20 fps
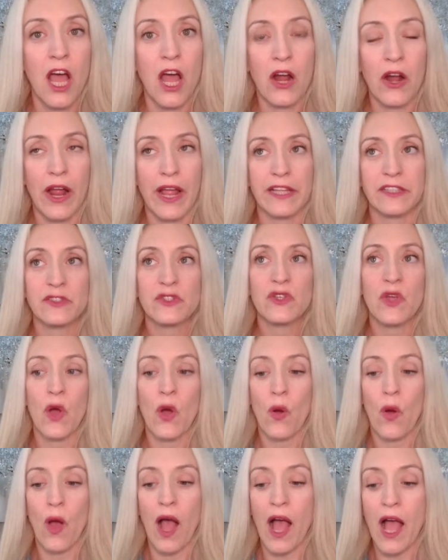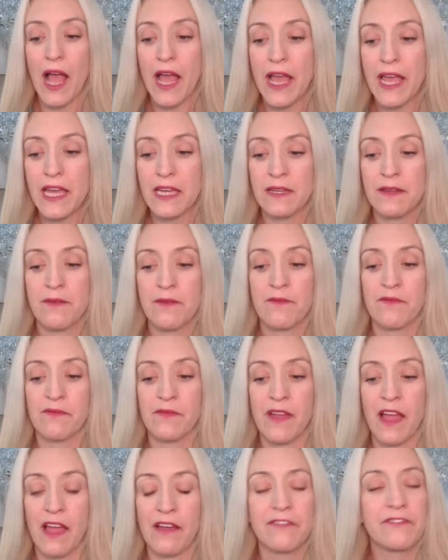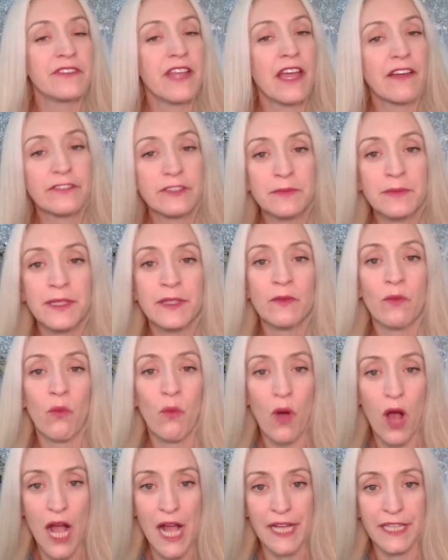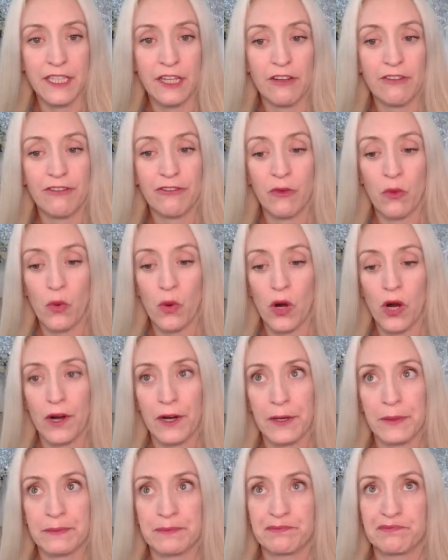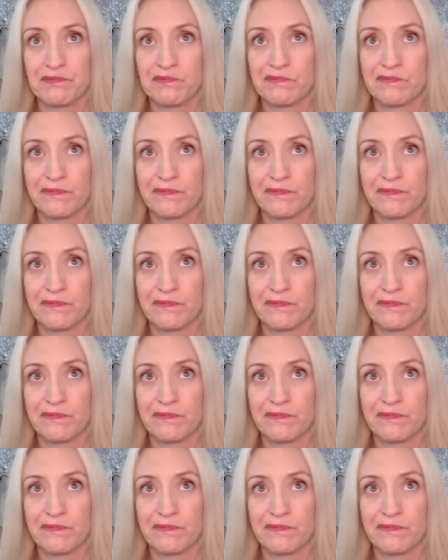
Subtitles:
All right, so have never been one for